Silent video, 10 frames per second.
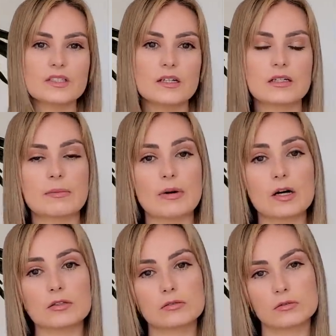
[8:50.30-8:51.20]

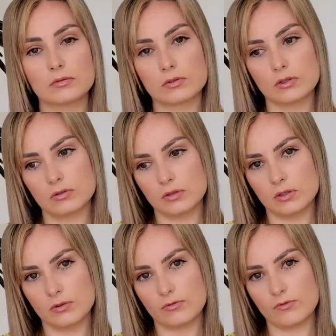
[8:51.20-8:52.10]
Number
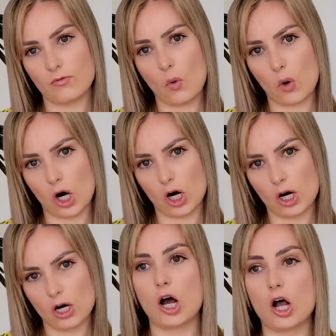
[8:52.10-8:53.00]
4.
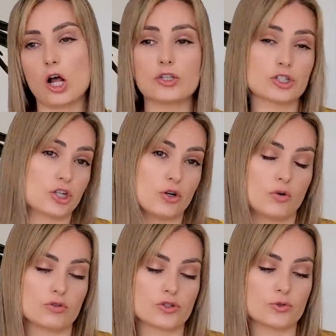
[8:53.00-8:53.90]

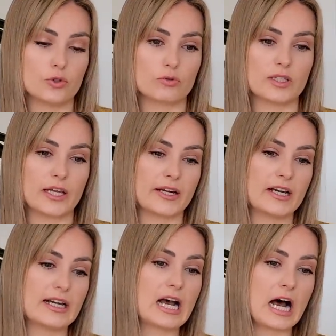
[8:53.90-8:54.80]
Also school
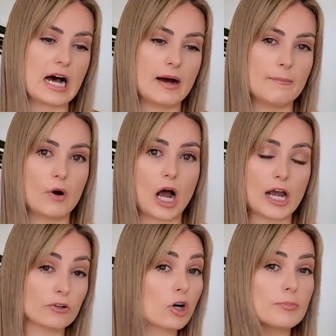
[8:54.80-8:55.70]
related, I
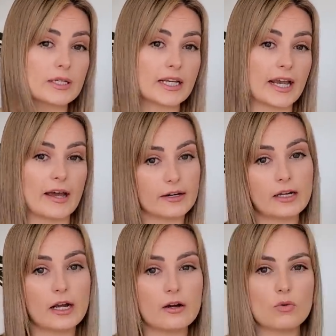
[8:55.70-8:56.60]
grew up in
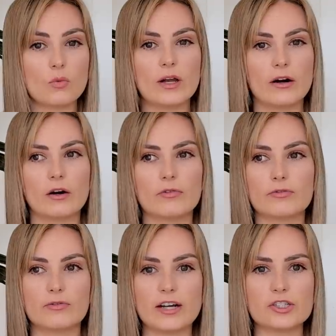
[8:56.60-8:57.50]
Canada where
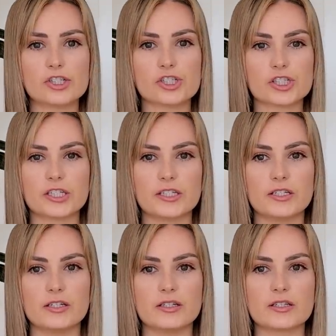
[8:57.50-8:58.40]
French
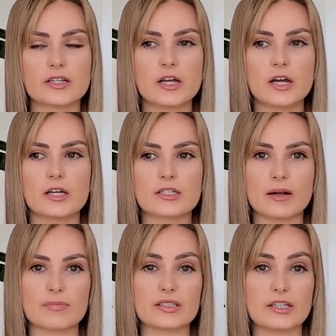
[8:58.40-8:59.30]
is
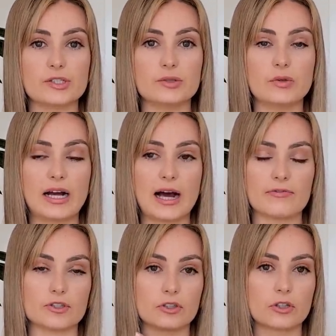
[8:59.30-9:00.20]
something that you have
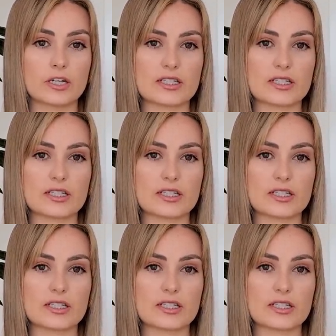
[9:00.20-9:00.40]
to learn.